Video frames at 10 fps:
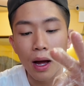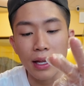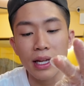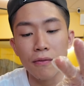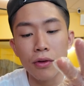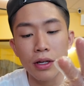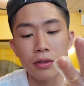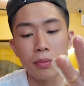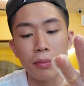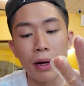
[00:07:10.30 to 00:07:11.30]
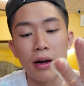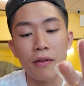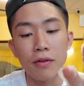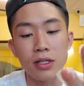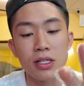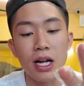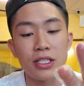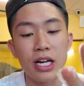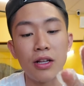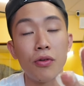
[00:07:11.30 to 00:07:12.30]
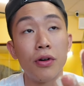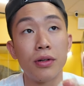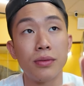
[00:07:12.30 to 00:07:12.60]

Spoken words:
I think it would be better if you just got jalo.